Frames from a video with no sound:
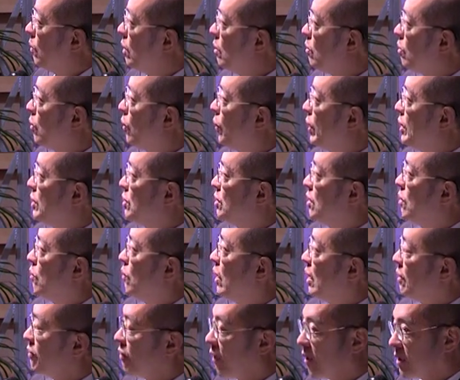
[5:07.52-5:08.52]
will go into the
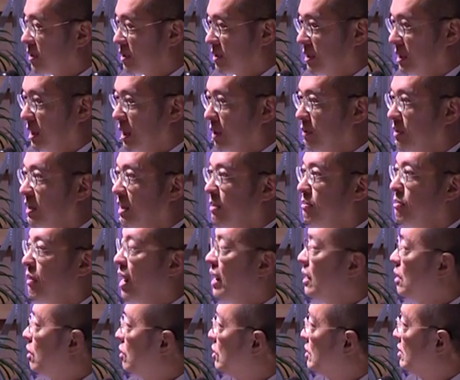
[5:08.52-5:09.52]
workforce, they will
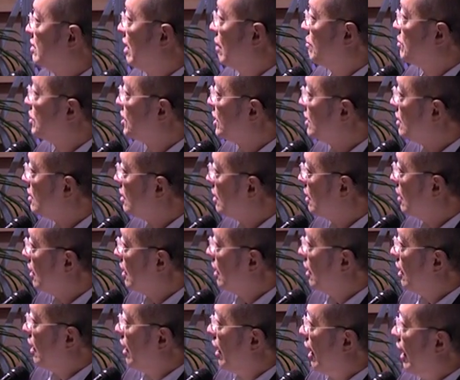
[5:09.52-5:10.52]
demand consumption,
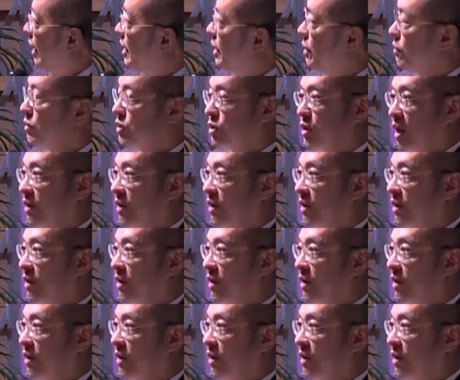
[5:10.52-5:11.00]
and they will